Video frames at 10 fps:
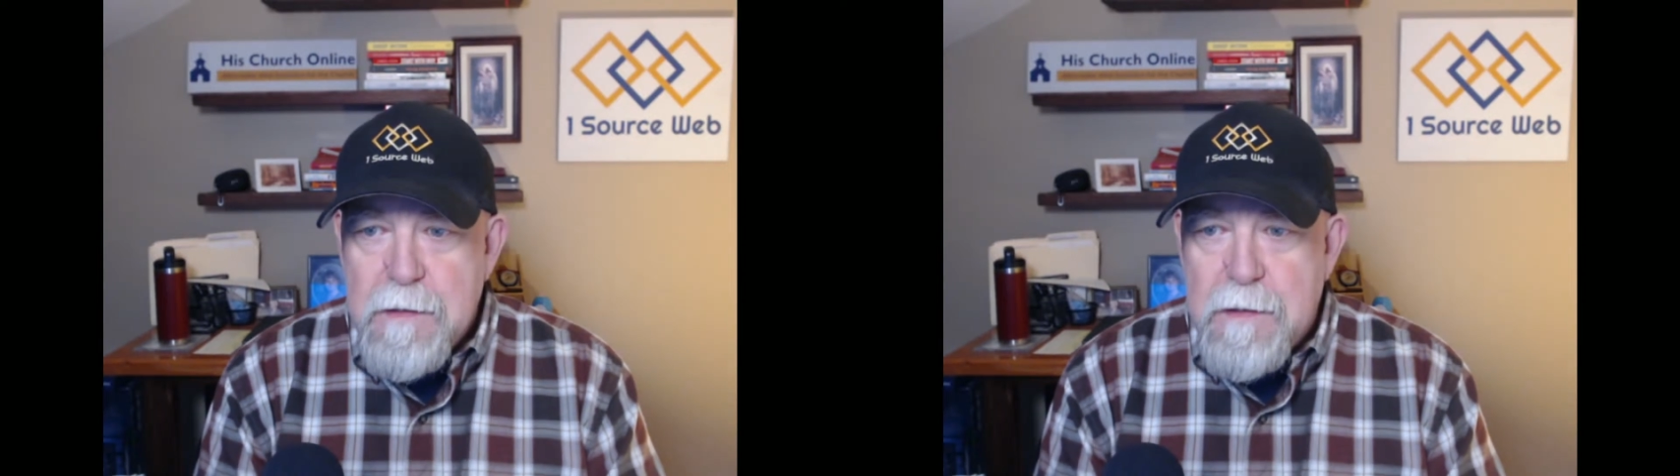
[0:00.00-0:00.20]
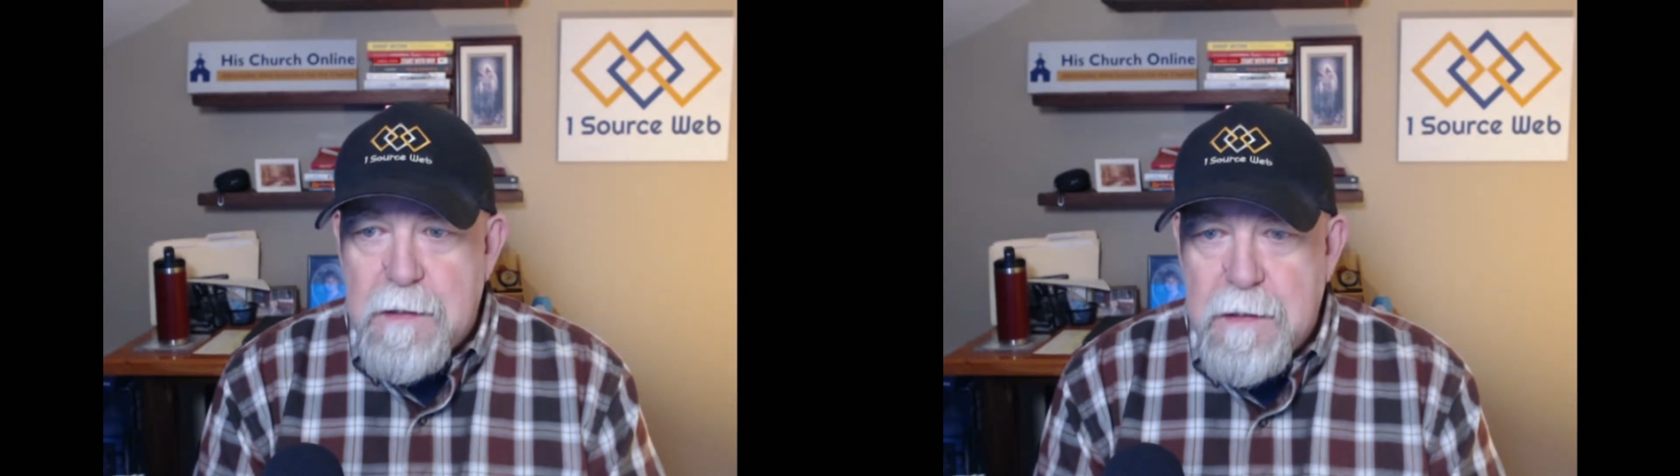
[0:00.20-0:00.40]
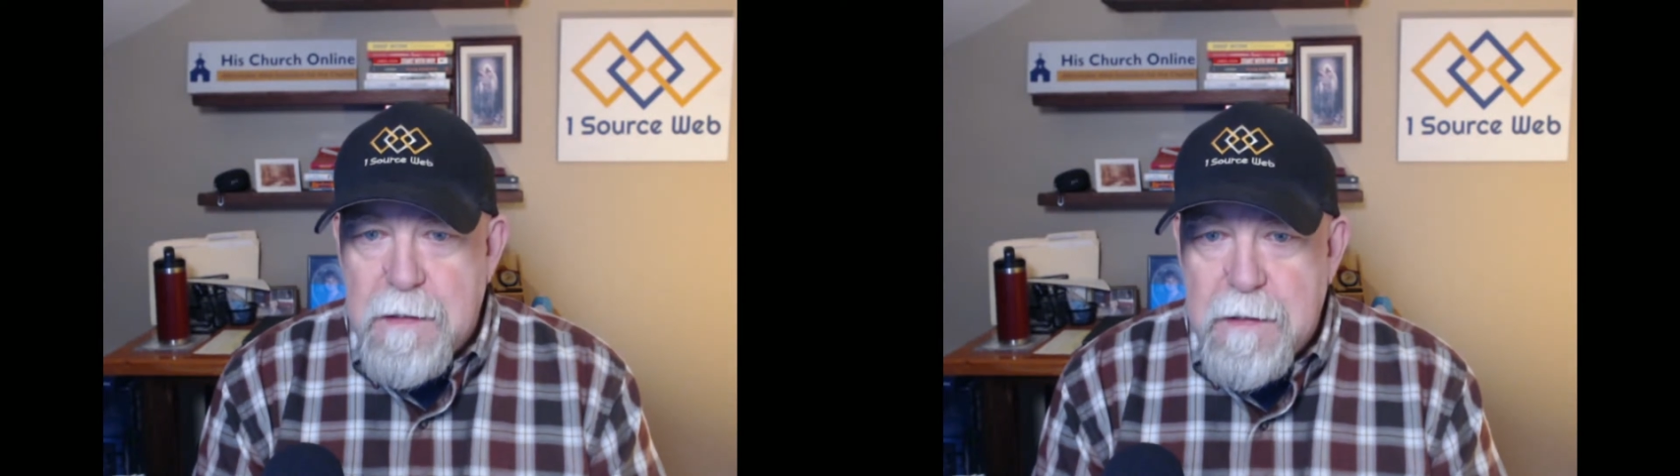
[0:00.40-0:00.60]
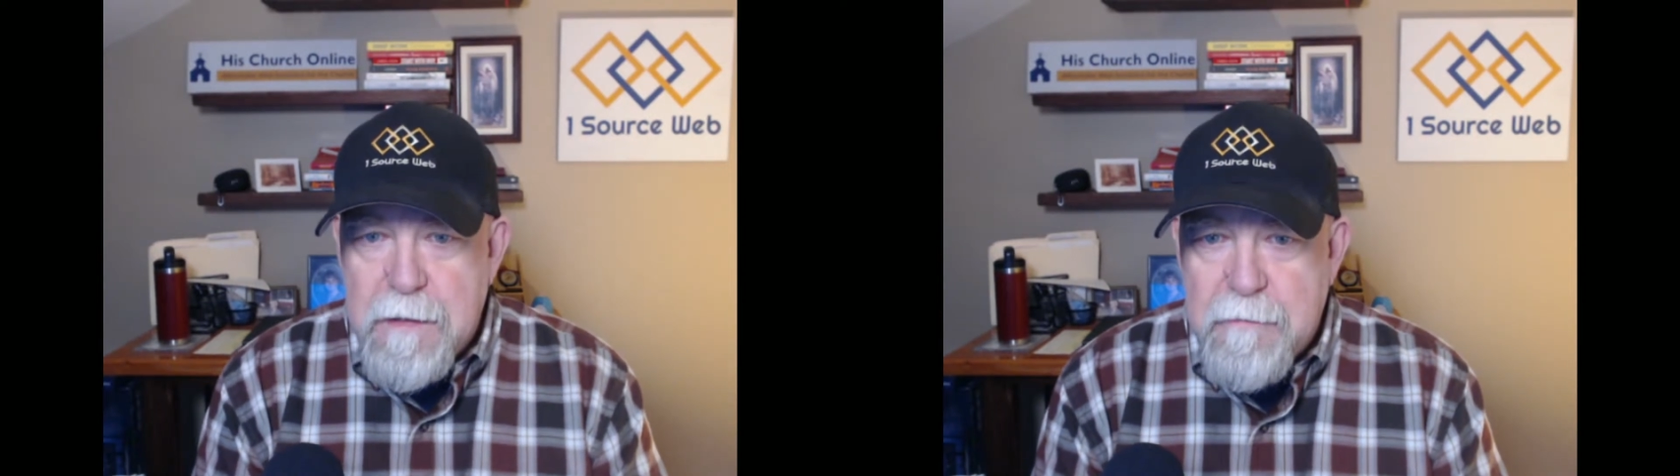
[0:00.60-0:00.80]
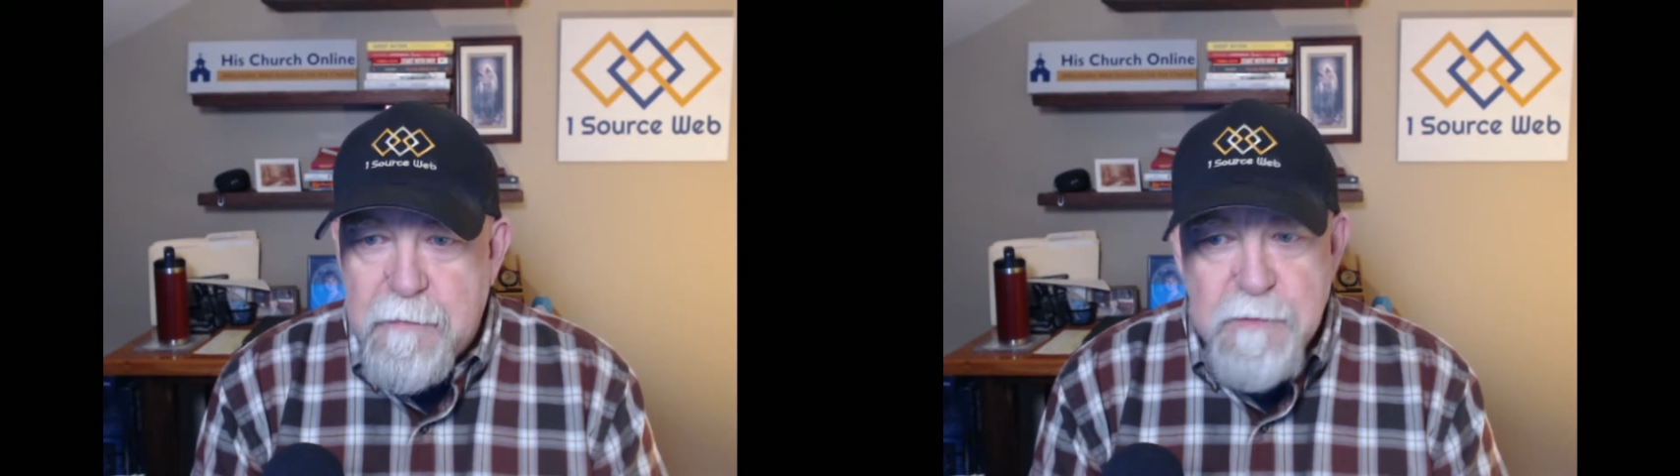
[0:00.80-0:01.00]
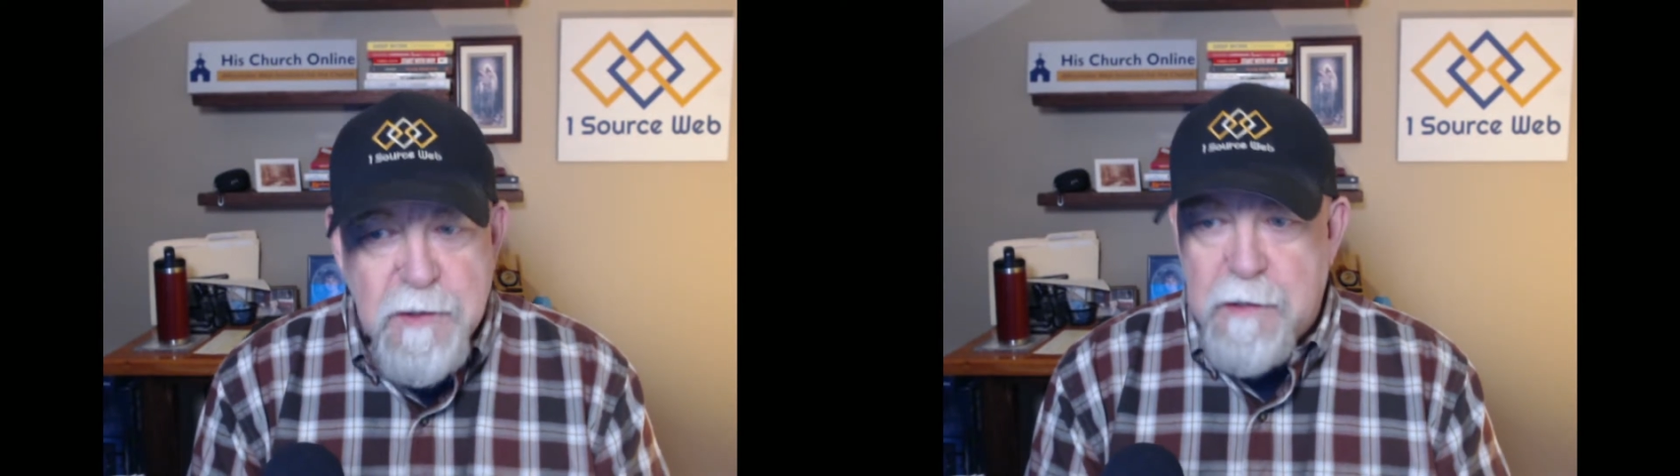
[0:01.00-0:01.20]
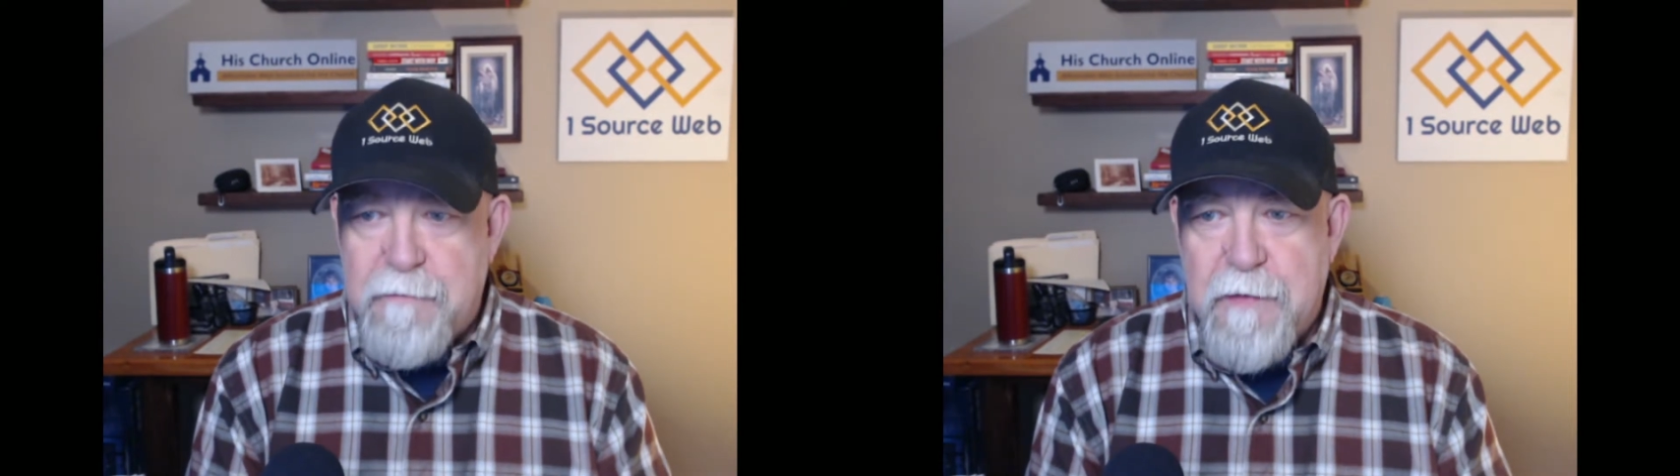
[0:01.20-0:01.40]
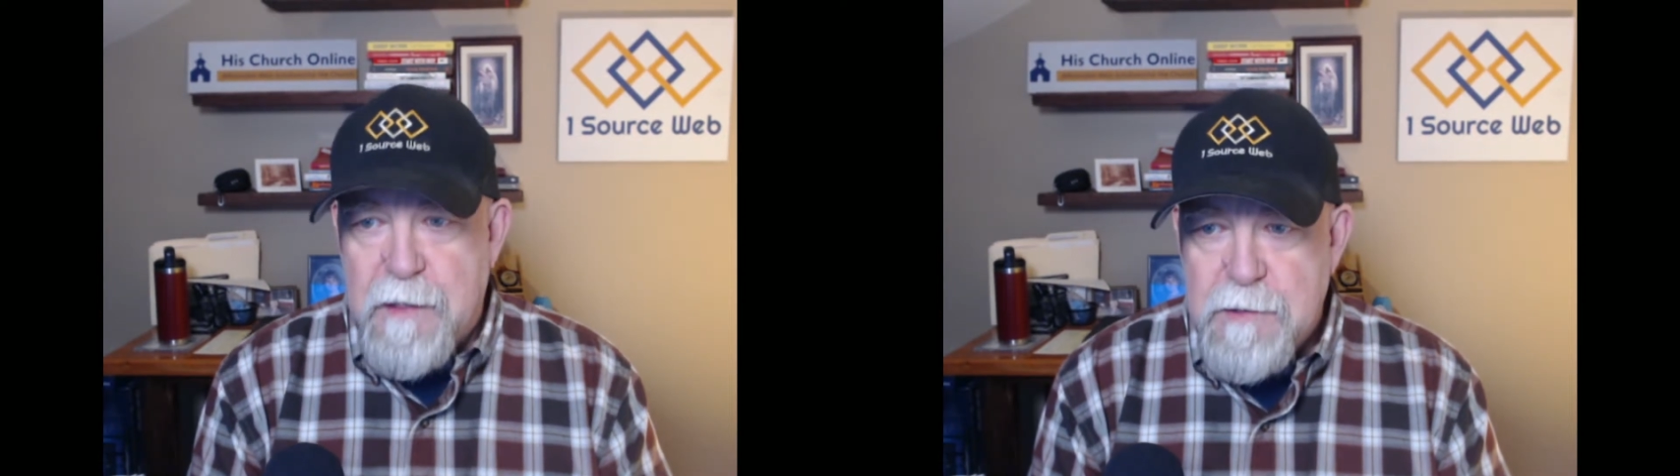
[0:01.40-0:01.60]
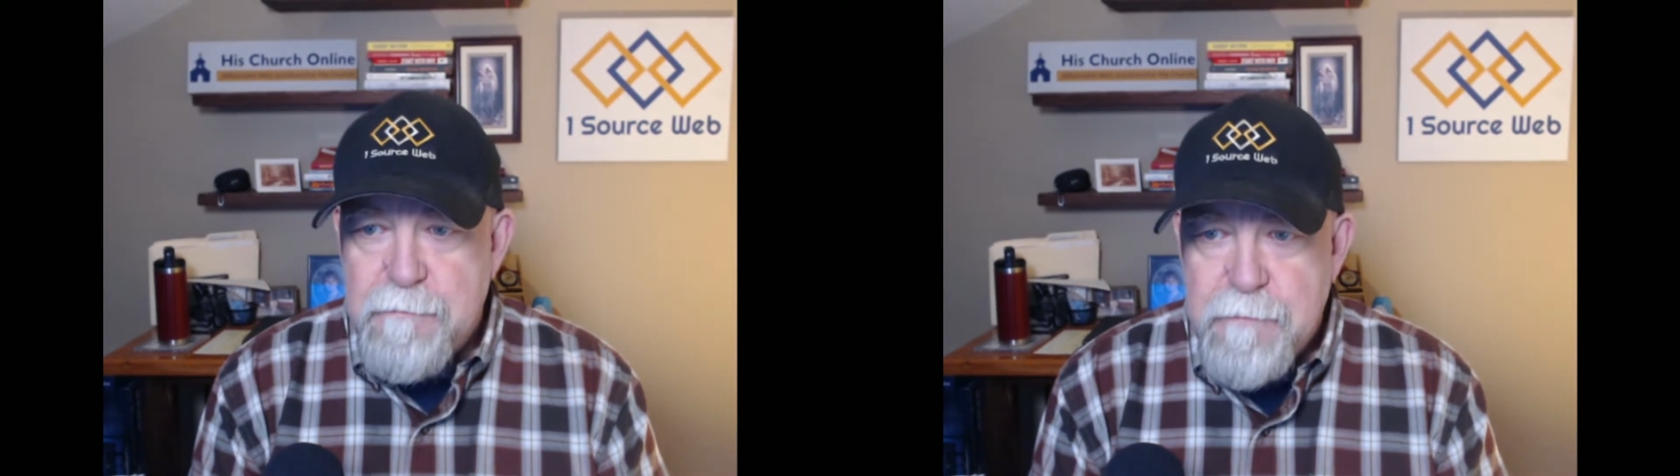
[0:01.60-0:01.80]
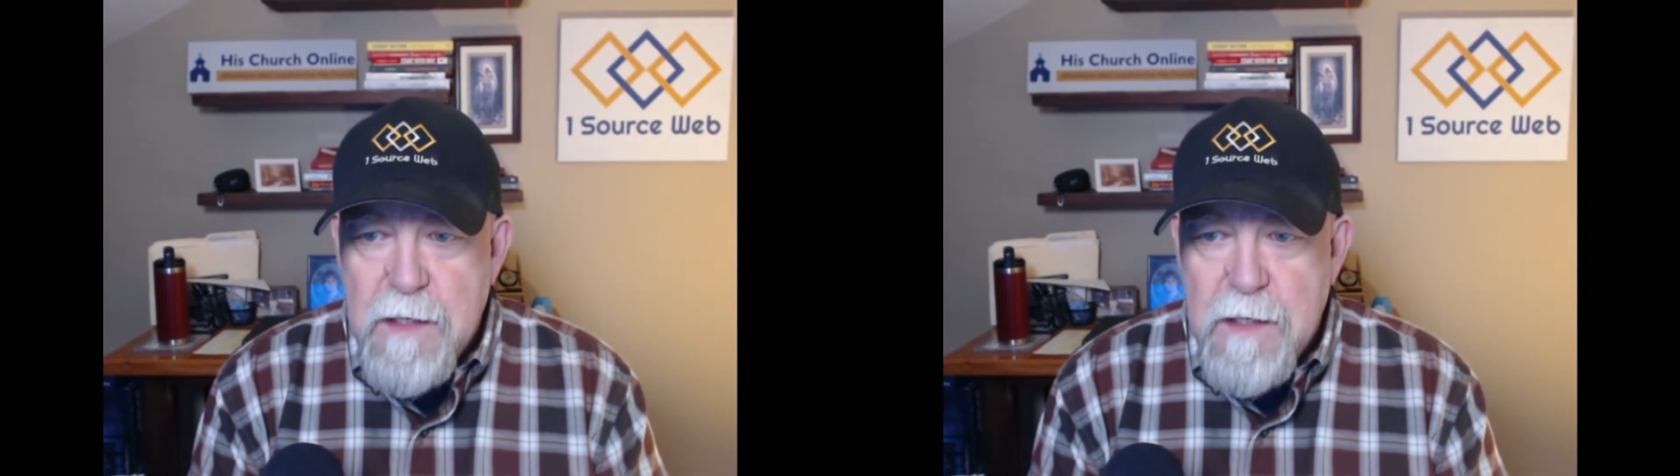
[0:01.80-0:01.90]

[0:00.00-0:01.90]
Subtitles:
from start to finish.